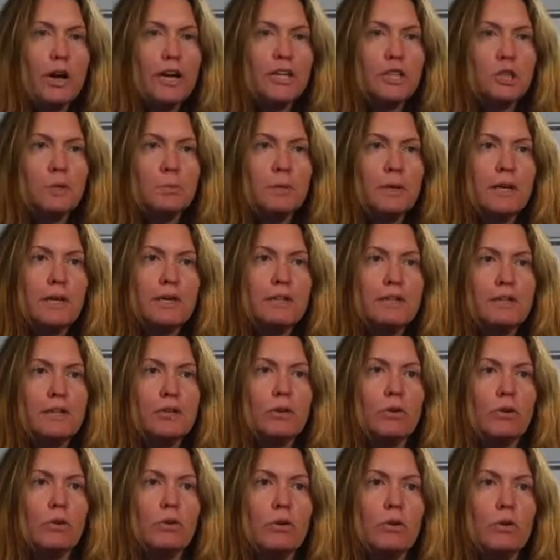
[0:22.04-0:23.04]
HP
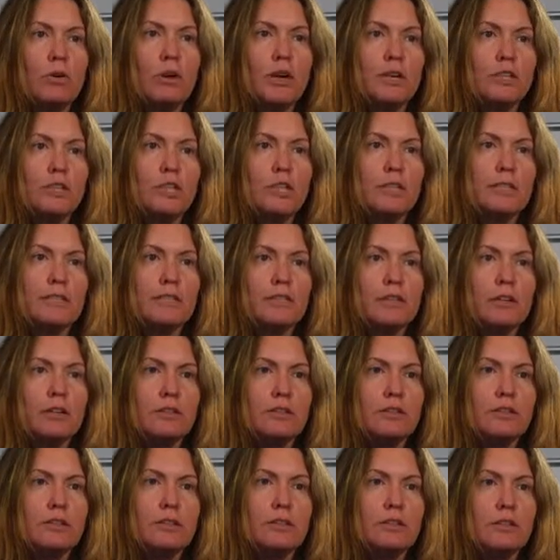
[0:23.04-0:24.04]
Indigo actually
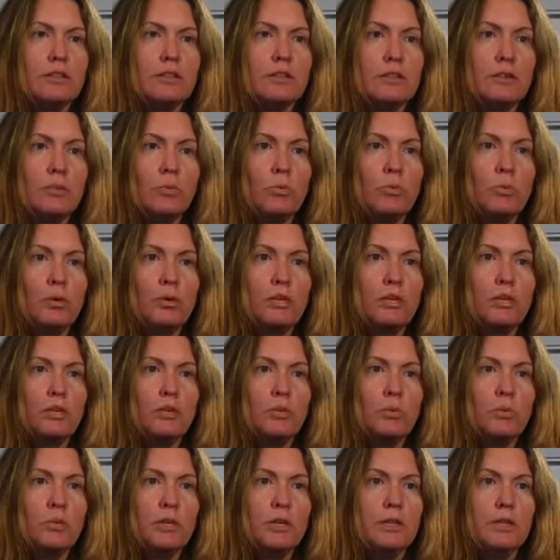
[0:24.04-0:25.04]
started
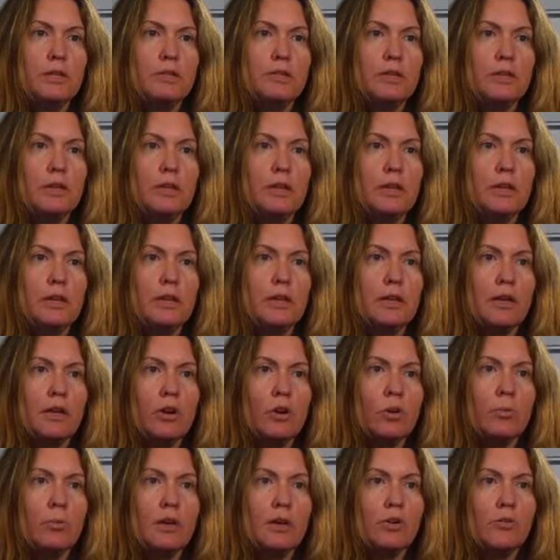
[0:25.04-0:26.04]
working with
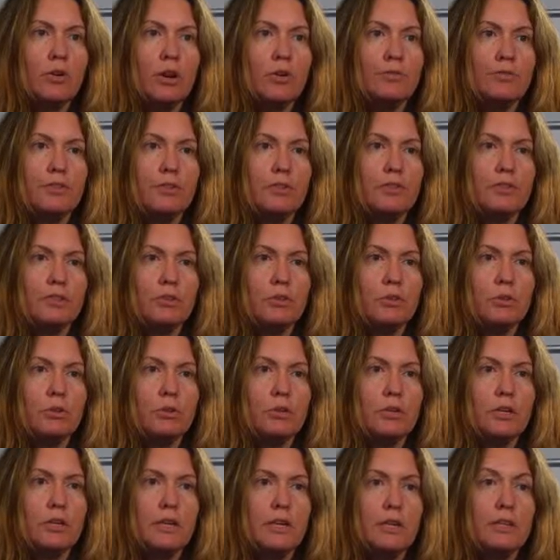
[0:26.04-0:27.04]
Global Graphics
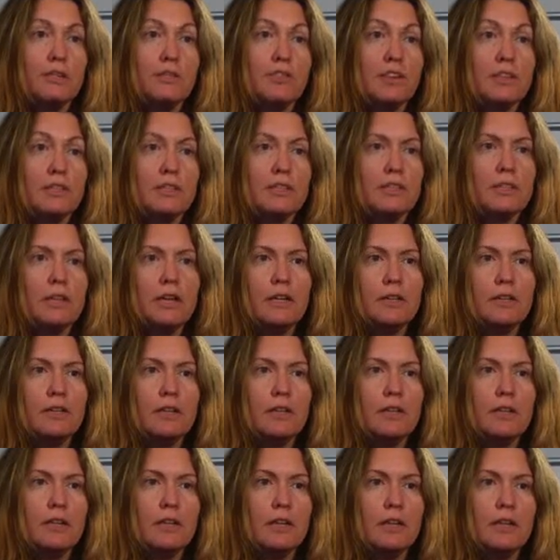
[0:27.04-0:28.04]
on
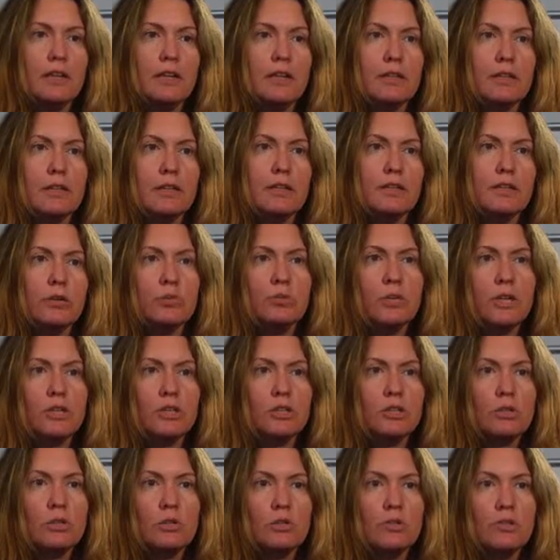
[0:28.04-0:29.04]
investigating the
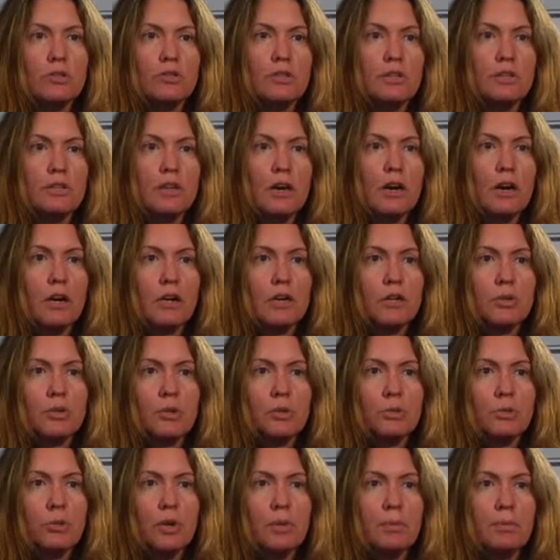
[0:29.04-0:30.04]
integration of the
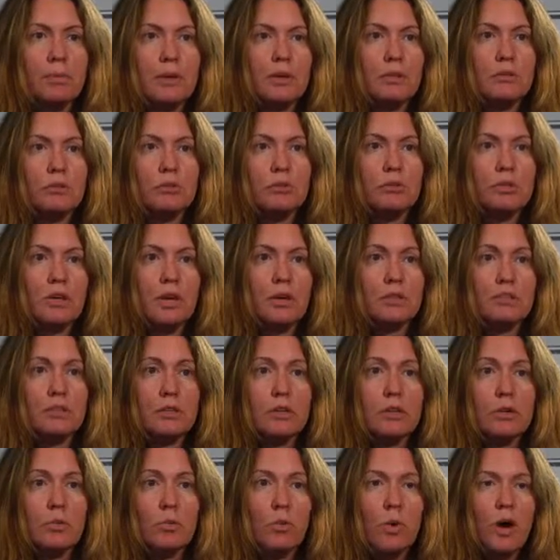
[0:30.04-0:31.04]
Harlequin RIP in
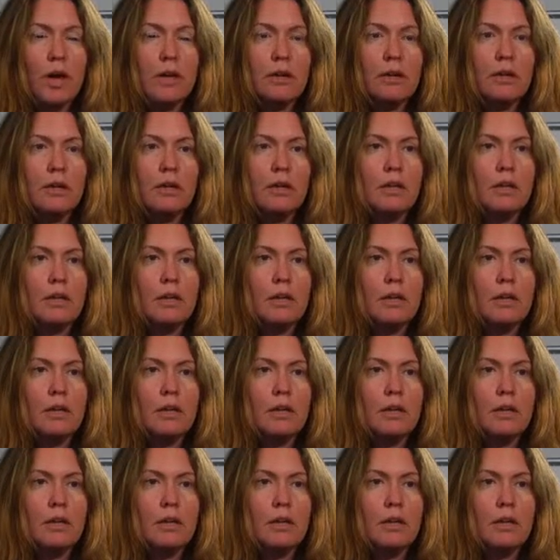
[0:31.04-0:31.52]
2001.